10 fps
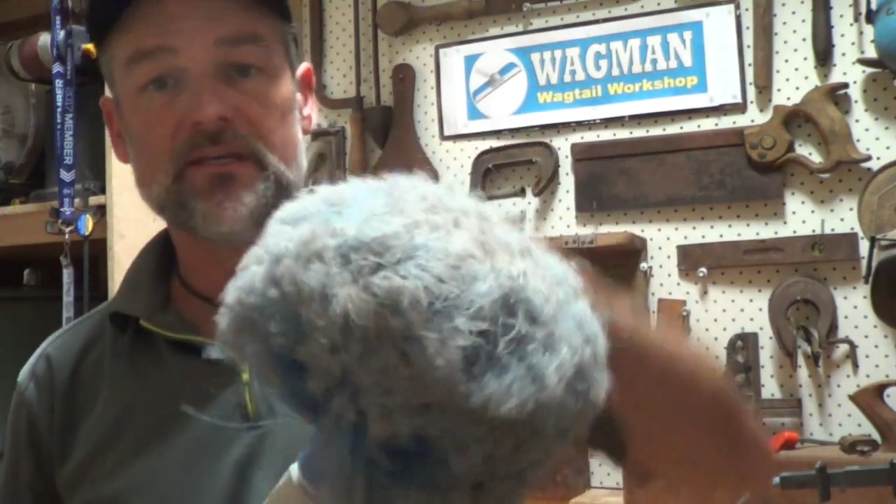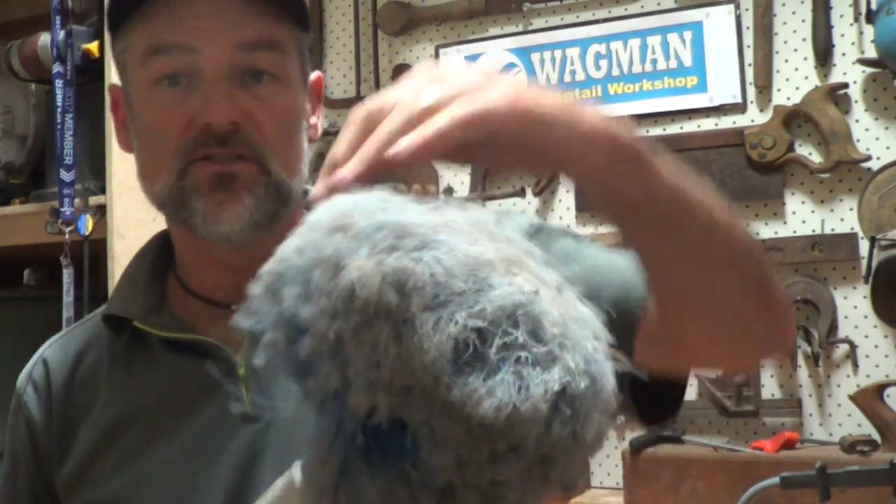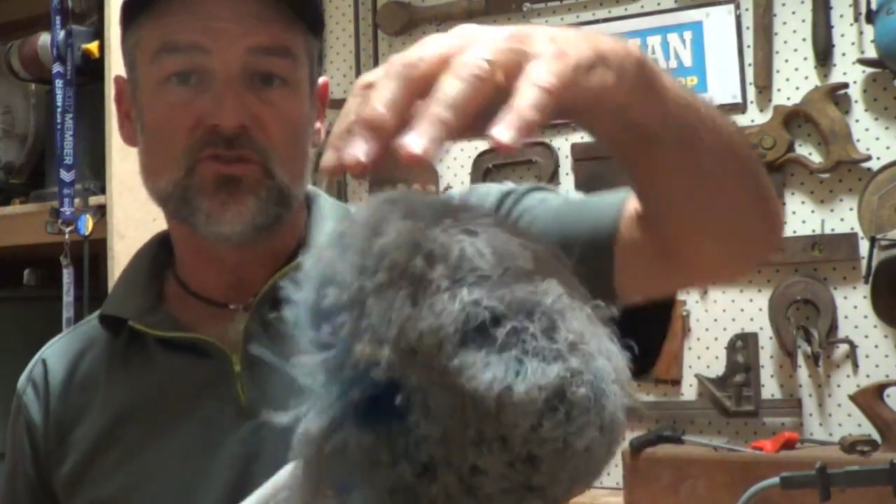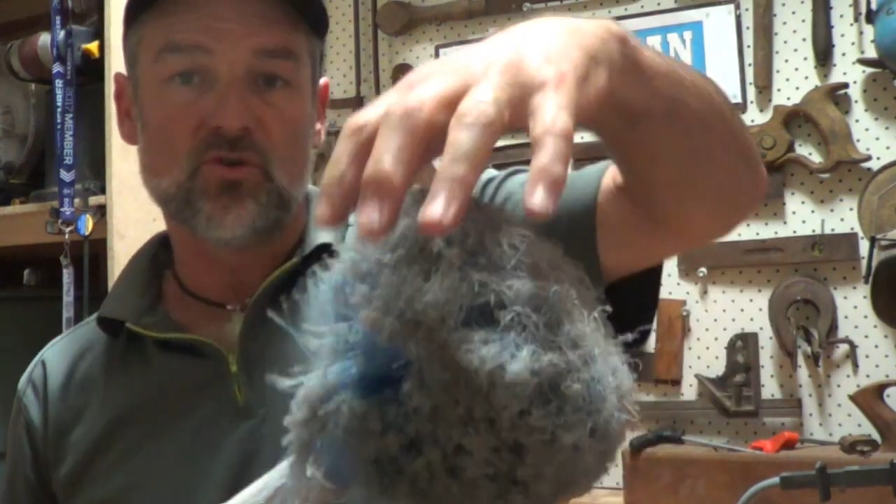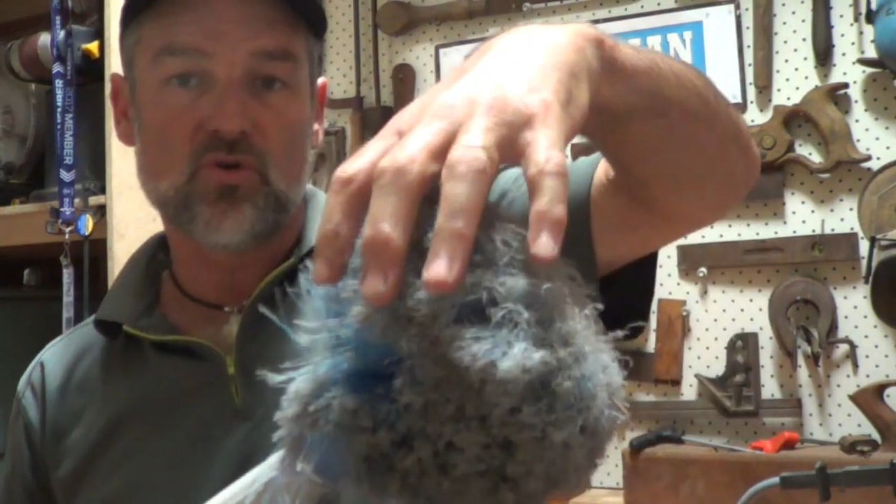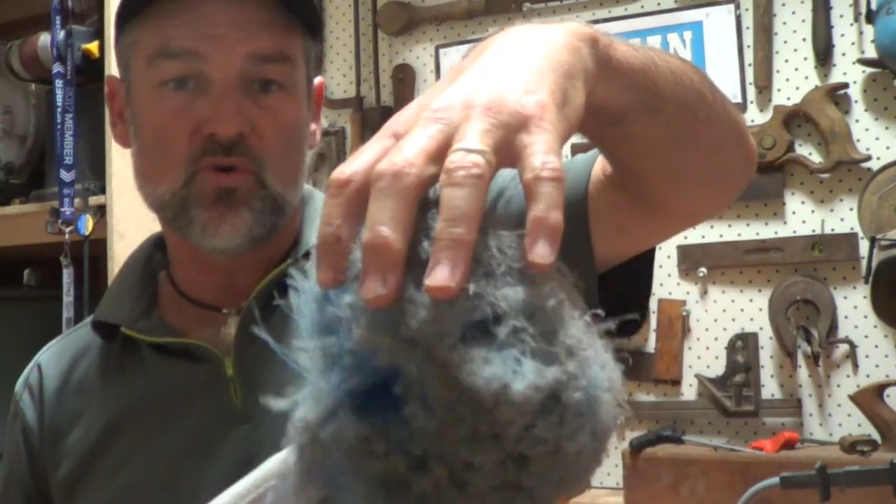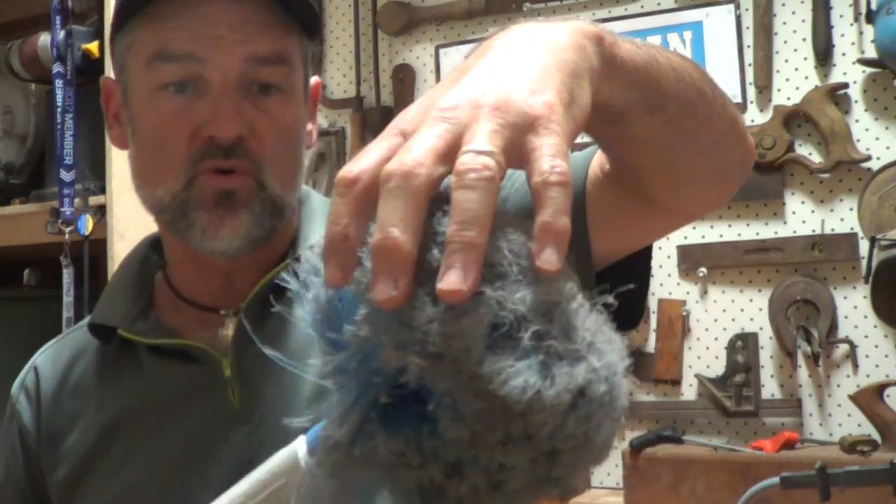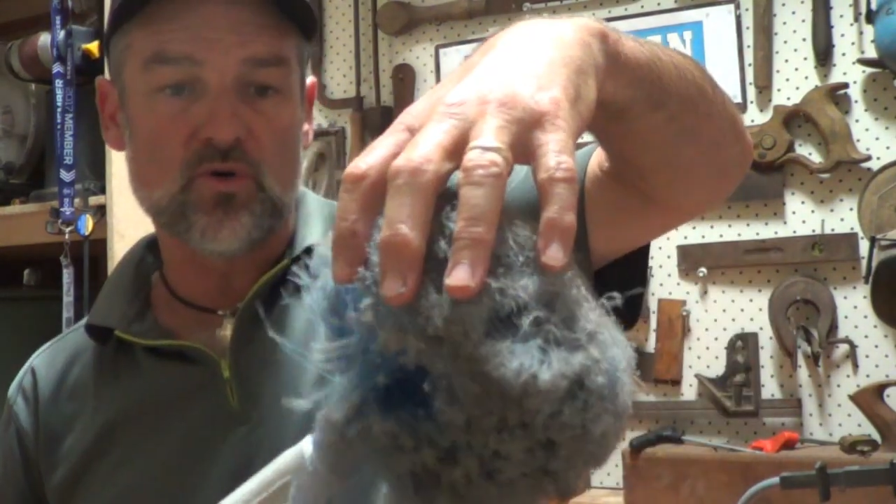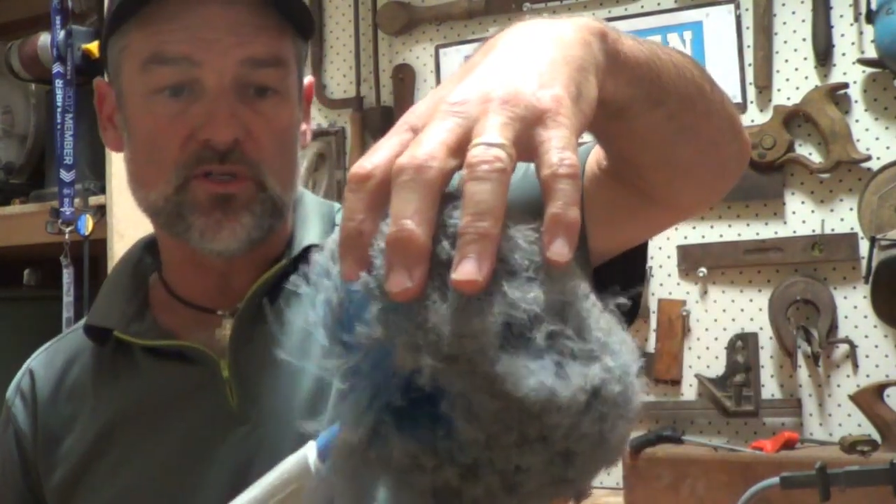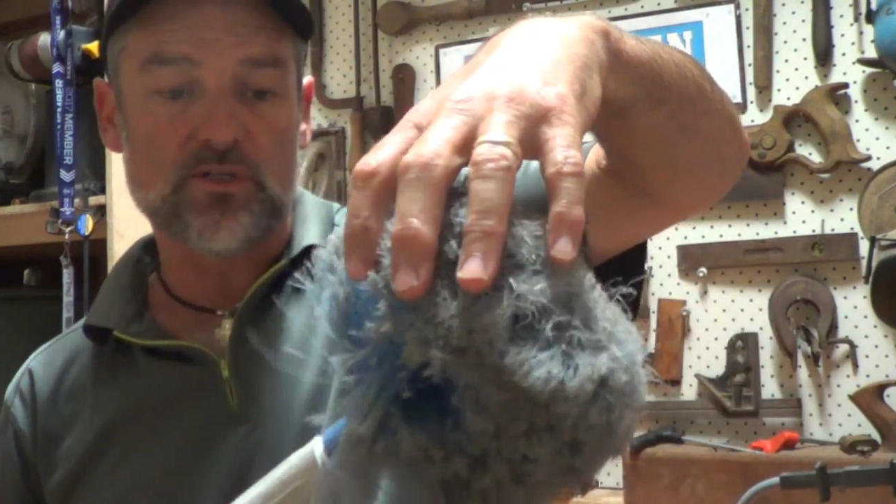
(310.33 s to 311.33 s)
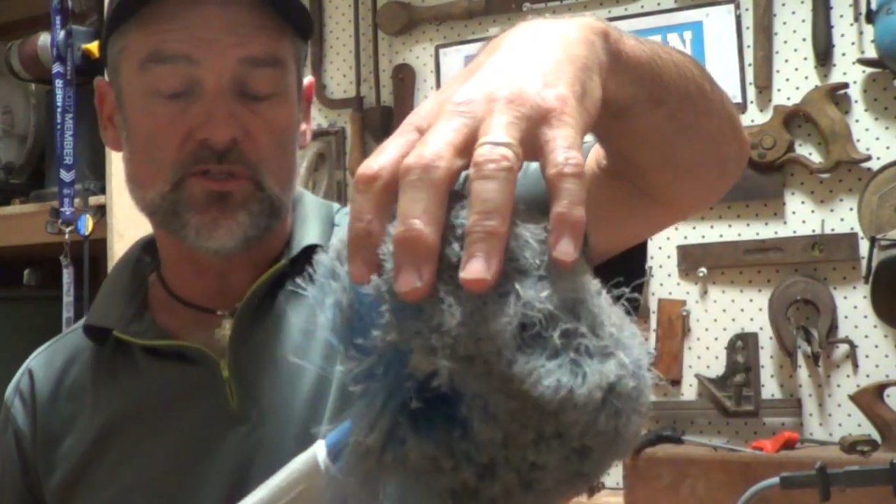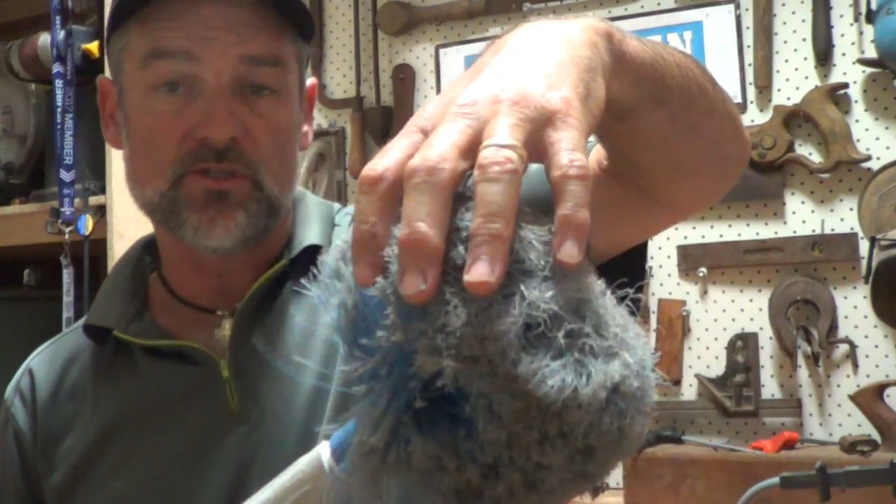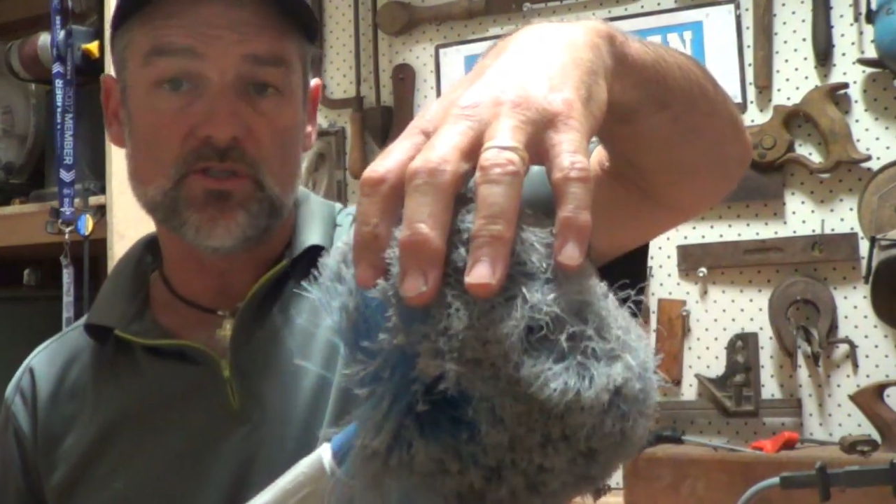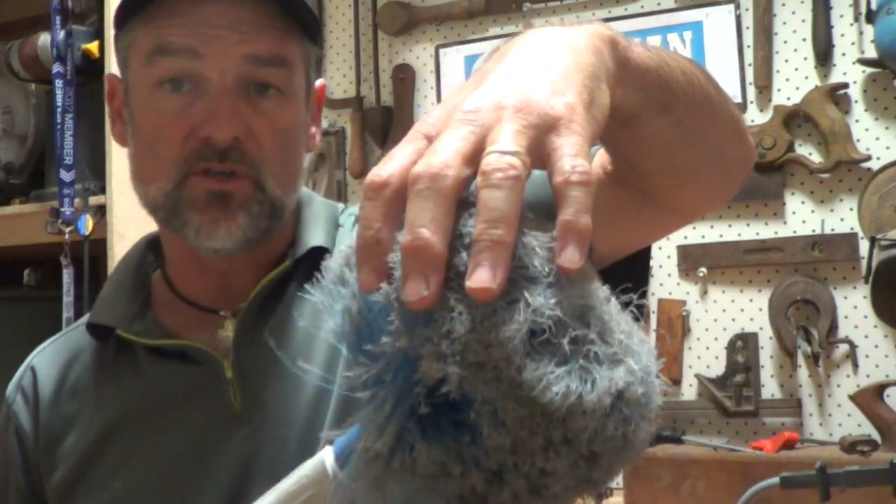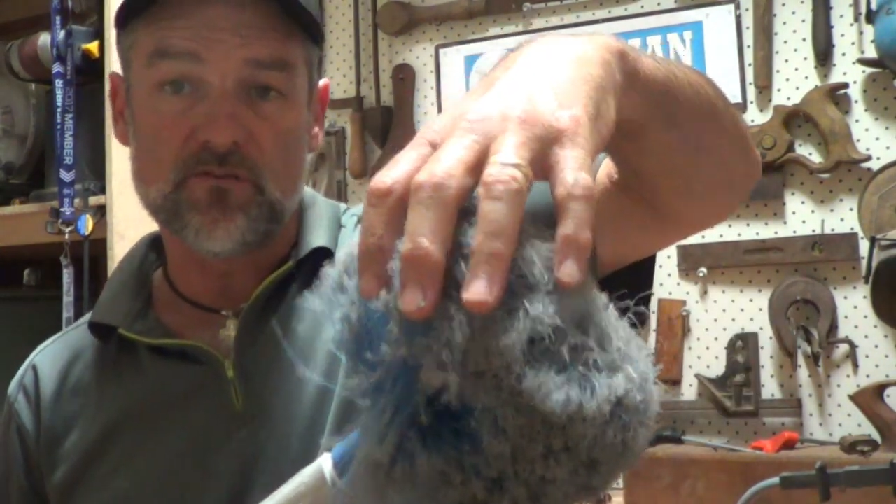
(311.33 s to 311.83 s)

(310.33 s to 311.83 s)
into corners